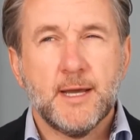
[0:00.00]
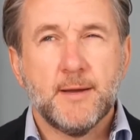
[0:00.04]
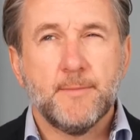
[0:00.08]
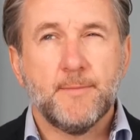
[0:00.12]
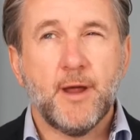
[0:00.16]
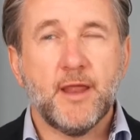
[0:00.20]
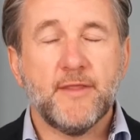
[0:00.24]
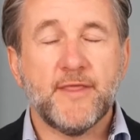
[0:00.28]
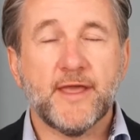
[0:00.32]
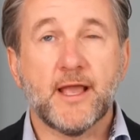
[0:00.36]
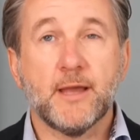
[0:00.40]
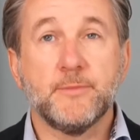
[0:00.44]

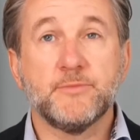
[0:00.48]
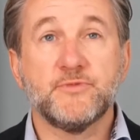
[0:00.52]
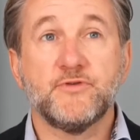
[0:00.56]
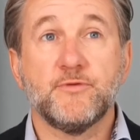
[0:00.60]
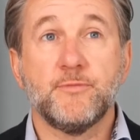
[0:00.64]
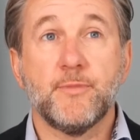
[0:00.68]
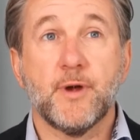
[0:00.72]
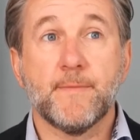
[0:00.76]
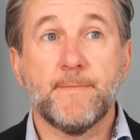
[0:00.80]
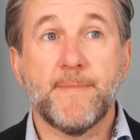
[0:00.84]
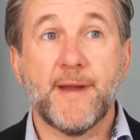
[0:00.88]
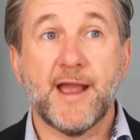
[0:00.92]
Part of that comes
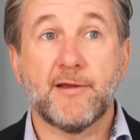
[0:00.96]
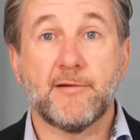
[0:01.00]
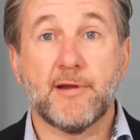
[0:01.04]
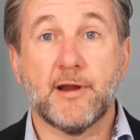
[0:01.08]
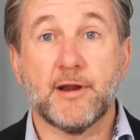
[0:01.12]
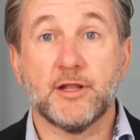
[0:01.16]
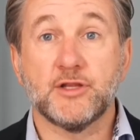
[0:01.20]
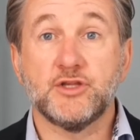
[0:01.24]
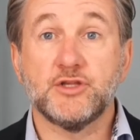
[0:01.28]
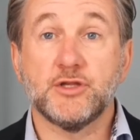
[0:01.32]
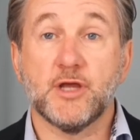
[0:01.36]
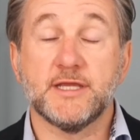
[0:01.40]
from my
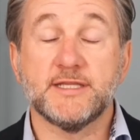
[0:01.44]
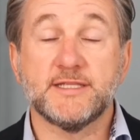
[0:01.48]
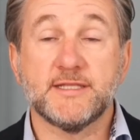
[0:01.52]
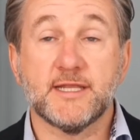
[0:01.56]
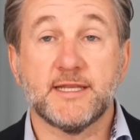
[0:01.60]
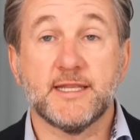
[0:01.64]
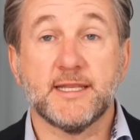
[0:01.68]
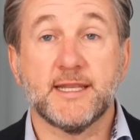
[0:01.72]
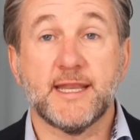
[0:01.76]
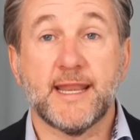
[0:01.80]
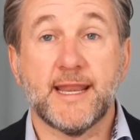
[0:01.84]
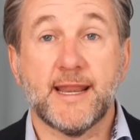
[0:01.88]
background. I
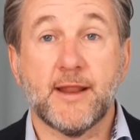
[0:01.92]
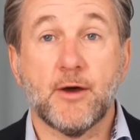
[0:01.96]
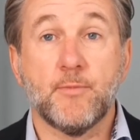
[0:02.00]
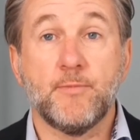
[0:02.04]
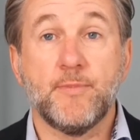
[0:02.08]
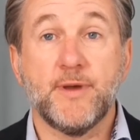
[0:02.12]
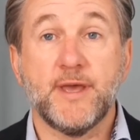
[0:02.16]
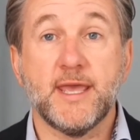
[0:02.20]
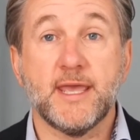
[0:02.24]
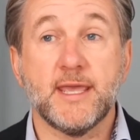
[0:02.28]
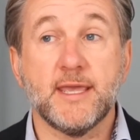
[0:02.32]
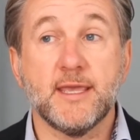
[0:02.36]
studied
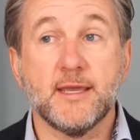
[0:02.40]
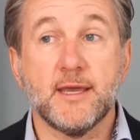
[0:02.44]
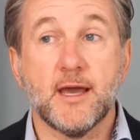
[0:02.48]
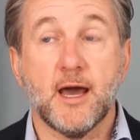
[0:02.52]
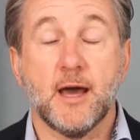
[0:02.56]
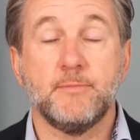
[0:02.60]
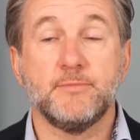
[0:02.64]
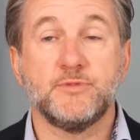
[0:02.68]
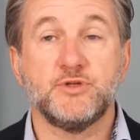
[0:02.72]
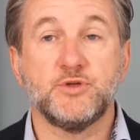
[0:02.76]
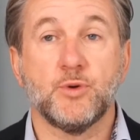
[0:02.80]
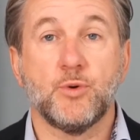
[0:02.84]

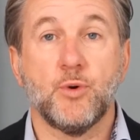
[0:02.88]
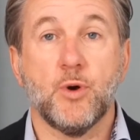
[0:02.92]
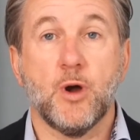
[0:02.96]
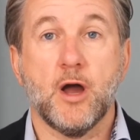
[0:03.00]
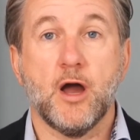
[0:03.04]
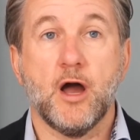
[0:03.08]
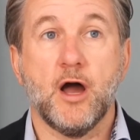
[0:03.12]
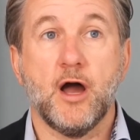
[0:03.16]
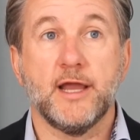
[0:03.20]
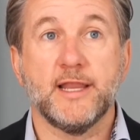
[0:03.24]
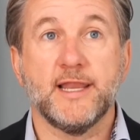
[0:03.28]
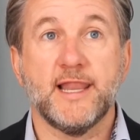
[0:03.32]
NLP to quite a
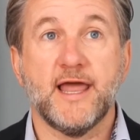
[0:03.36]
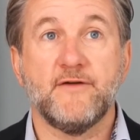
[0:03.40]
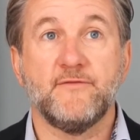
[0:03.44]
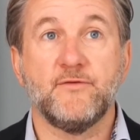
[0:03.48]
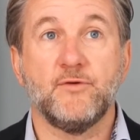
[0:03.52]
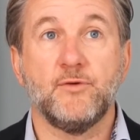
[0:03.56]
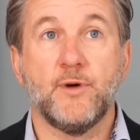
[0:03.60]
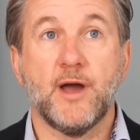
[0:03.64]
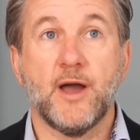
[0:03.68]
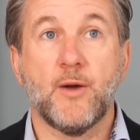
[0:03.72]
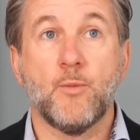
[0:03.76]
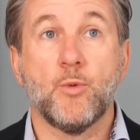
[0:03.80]
high
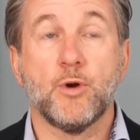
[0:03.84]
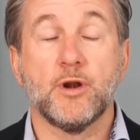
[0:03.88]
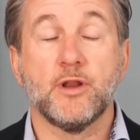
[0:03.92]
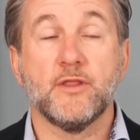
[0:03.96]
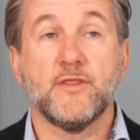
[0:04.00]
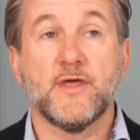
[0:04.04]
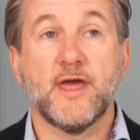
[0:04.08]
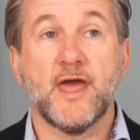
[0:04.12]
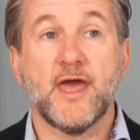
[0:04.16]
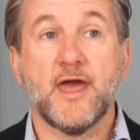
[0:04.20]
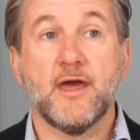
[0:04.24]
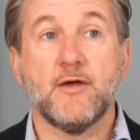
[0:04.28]
level, and one of
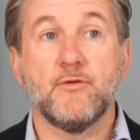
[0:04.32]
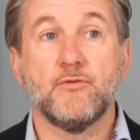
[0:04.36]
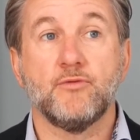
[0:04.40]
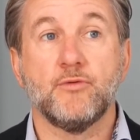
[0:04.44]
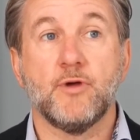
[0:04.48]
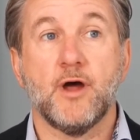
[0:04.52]
their